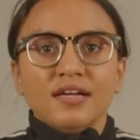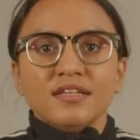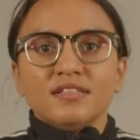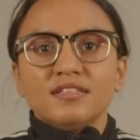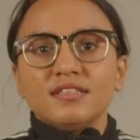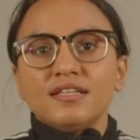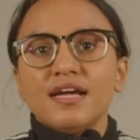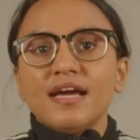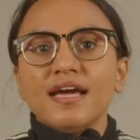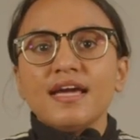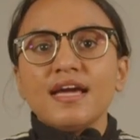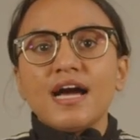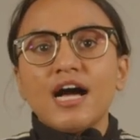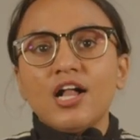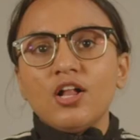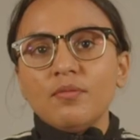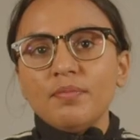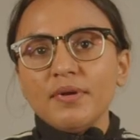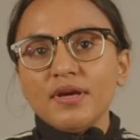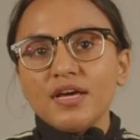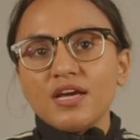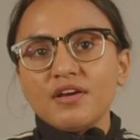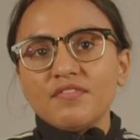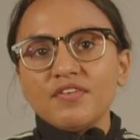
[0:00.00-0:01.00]
Today, I'll
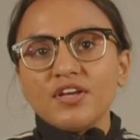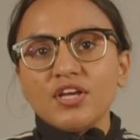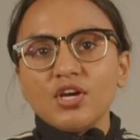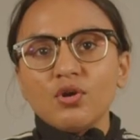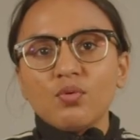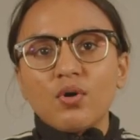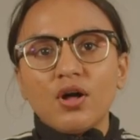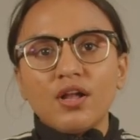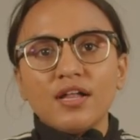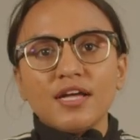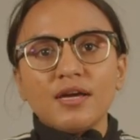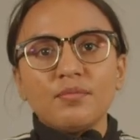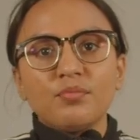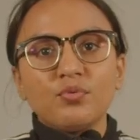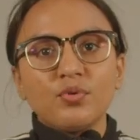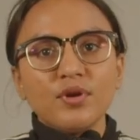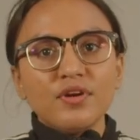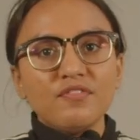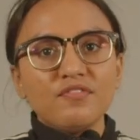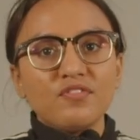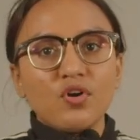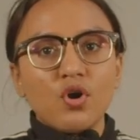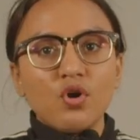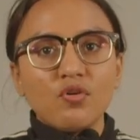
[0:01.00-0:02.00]
be giving you all a
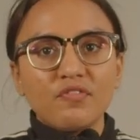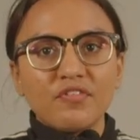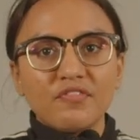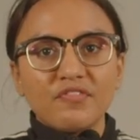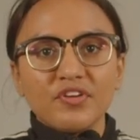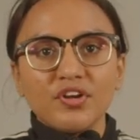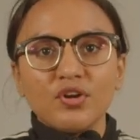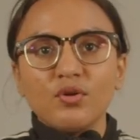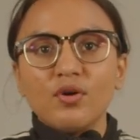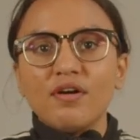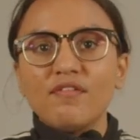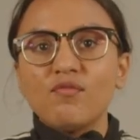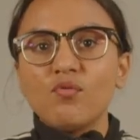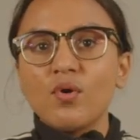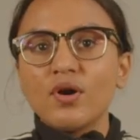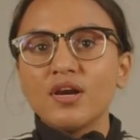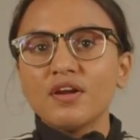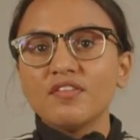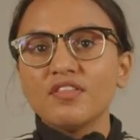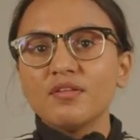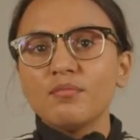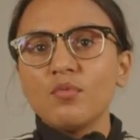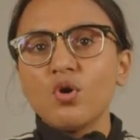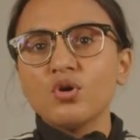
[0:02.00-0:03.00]
brief overview of one
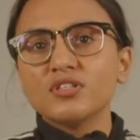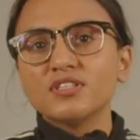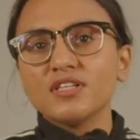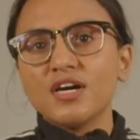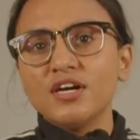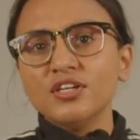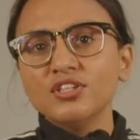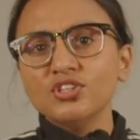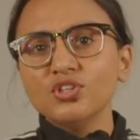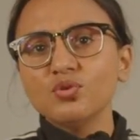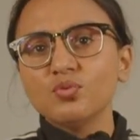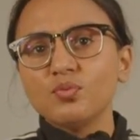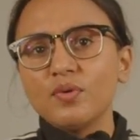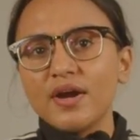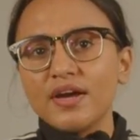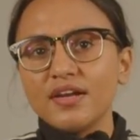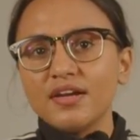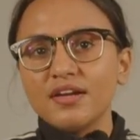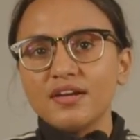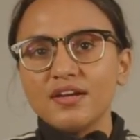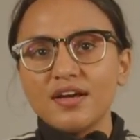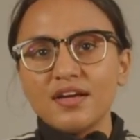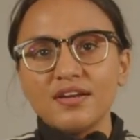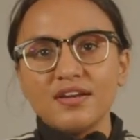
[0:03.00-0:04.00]
of the most
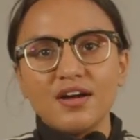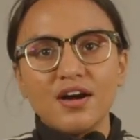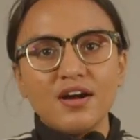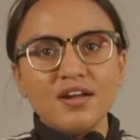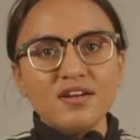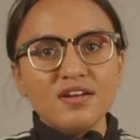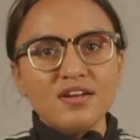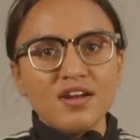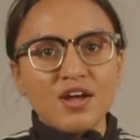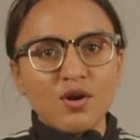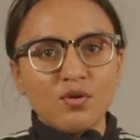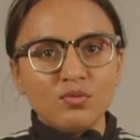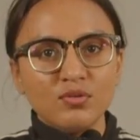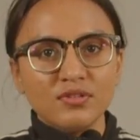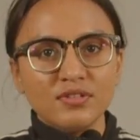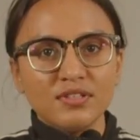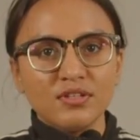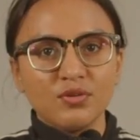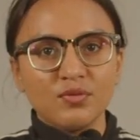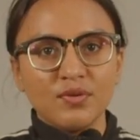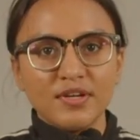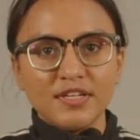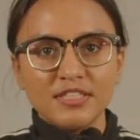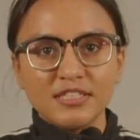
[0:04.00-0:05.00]
underrated and unknown
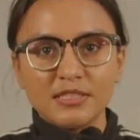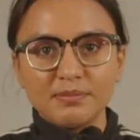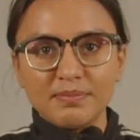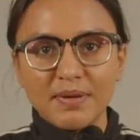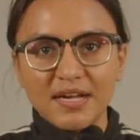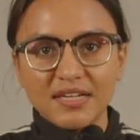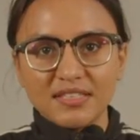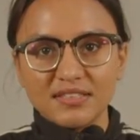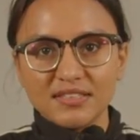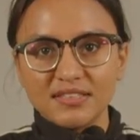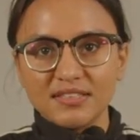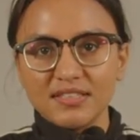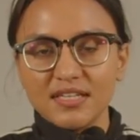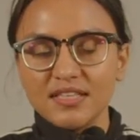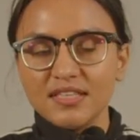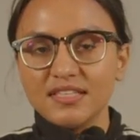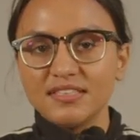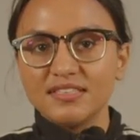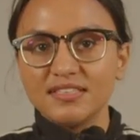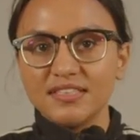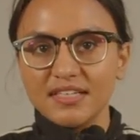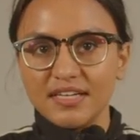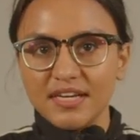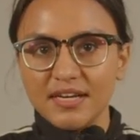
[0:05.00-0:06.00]
green spaces in
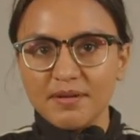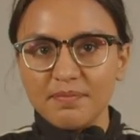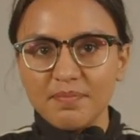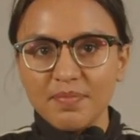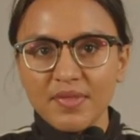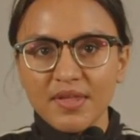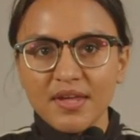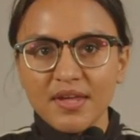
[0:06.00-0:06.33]
the city,